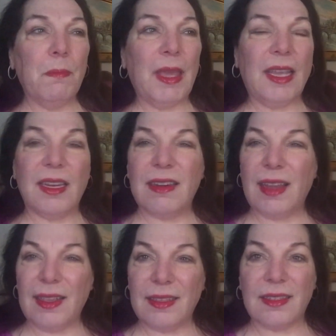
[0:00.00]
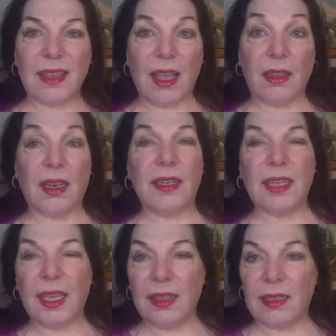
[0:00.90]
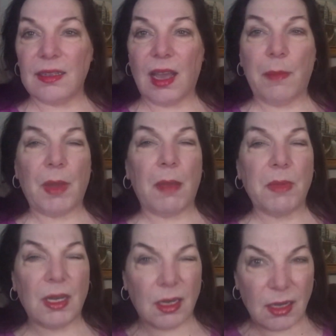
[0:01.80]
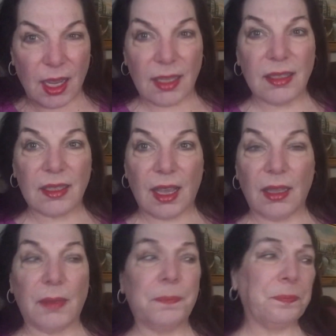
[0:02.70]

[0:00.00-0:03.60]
Make a nice salad and take the time, I mean a nice salad.